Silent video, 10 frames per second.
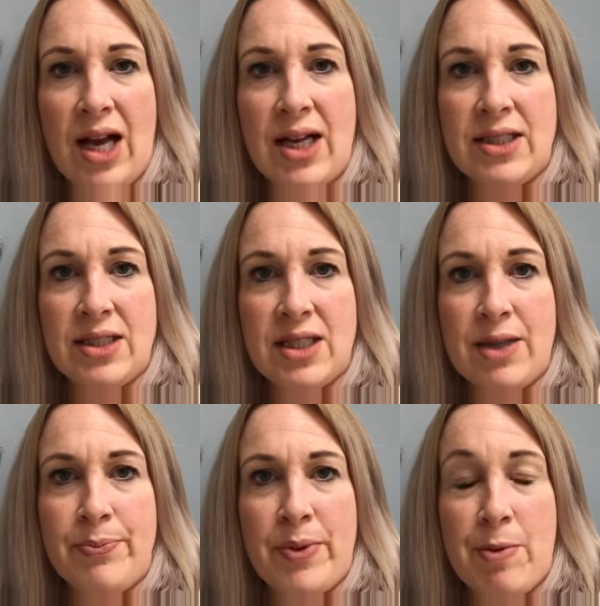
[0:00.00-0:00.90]
and
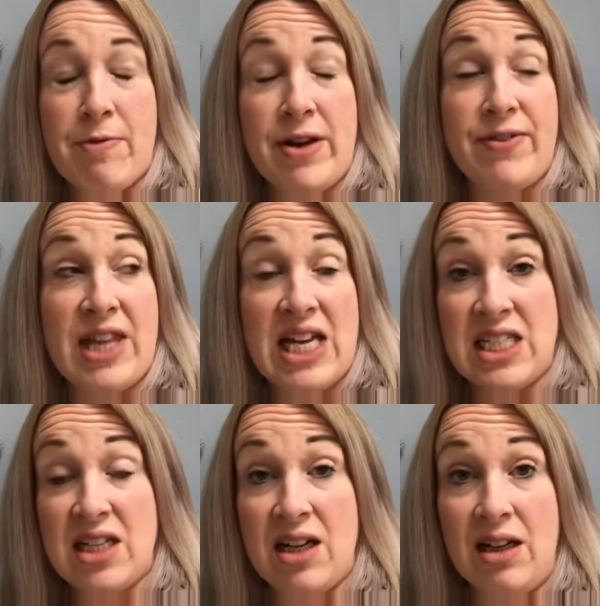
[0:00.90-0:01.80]
it'll be ready for their
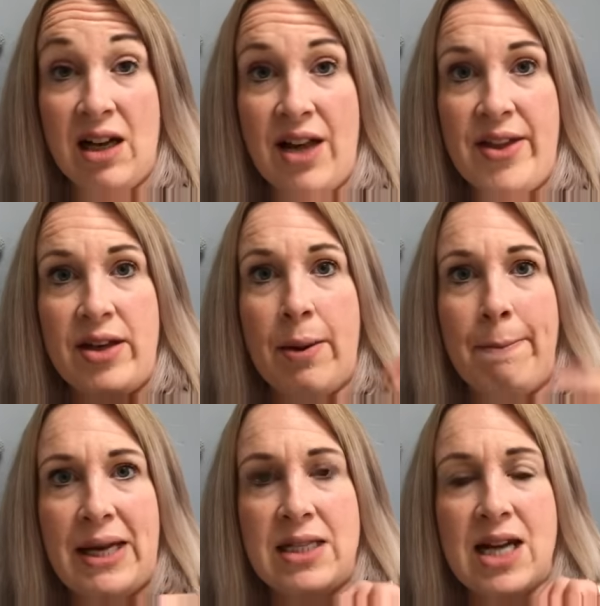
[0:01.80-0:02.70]
dinner, and then
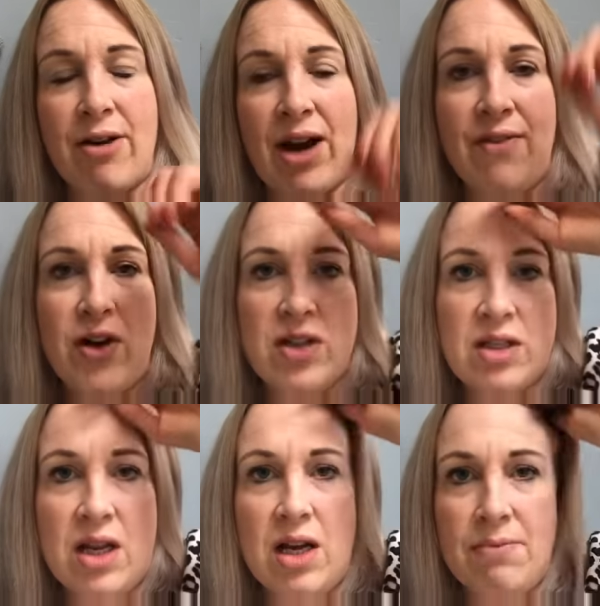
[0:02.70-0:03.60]
me and Darren have ours
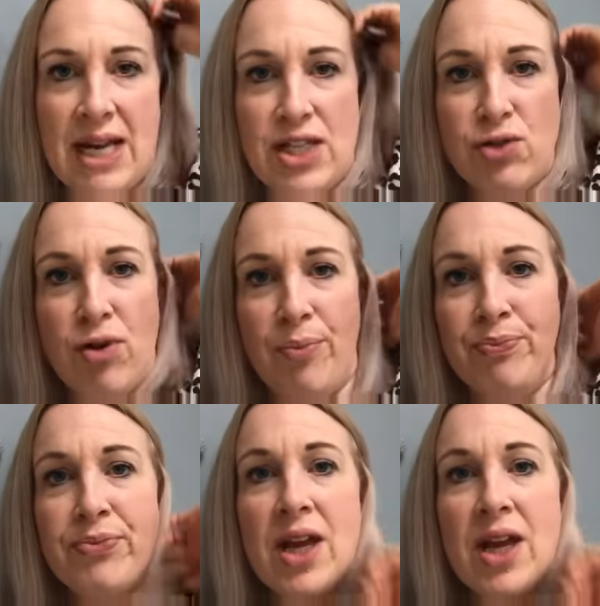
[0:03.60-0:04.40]
later on.